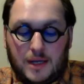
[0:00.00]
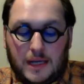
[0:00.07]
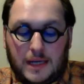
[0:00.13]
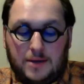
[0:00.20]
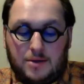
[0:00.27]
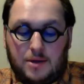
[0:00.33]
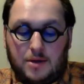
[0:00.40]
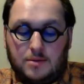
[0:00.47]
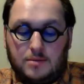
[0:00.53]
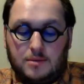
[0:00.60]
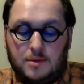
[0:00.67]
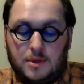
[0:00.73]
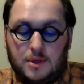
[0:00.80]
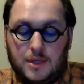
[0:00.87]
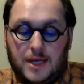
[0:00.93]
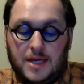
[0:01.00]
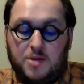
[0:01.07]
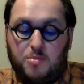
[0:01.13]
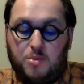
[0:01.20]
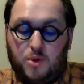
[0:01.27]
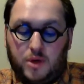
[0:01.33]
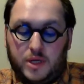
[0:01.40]
I don't know,
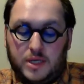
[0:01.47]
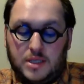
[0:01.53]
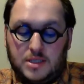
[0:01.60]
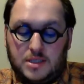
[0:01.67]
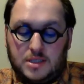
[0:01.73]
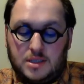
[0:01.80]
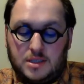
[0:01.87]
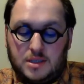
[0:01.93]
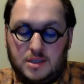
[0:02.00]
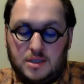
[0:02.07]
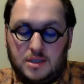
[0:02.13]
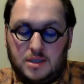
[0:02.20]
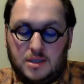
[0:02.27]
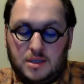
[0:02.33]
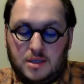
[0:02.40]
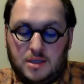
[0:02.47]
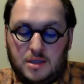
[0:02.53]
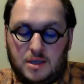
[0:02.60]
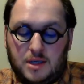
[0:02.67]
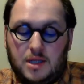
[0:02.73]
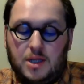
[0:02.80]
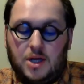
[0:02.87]
like boys.
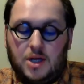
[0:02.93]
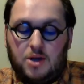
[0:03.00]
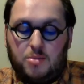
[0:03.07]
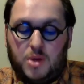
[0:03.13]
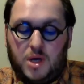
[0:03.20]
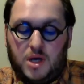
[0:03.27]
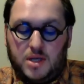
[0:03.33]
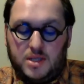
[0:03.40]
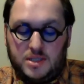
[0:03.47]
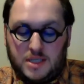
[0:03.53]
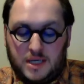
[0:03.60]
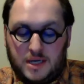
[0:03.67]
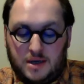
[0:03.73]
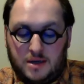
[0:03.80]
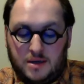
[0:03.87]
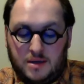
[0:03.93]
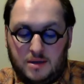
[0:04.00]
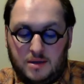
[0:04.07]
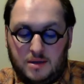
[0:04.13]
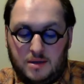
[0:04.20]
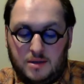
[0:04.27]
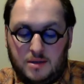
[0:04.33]
A long pause here.
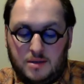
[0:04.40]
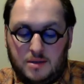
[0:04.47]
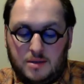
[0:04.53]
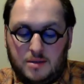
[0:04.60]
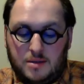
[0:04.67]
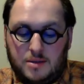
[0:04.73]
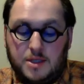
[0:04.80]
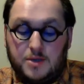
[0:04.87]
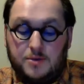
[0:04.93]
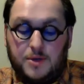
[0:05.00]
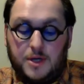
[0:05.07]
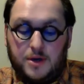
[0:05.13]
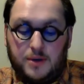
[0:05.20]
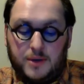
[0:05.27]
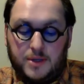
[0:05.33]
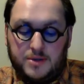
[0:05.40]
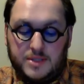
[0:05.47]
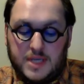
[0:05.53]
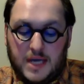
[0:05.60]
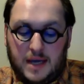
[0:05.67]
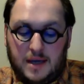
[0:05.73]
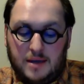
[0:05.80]
Don't know, you
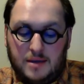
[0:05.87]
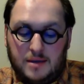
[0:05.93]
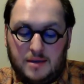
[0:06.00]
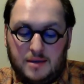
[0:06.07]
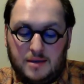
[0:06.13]
say.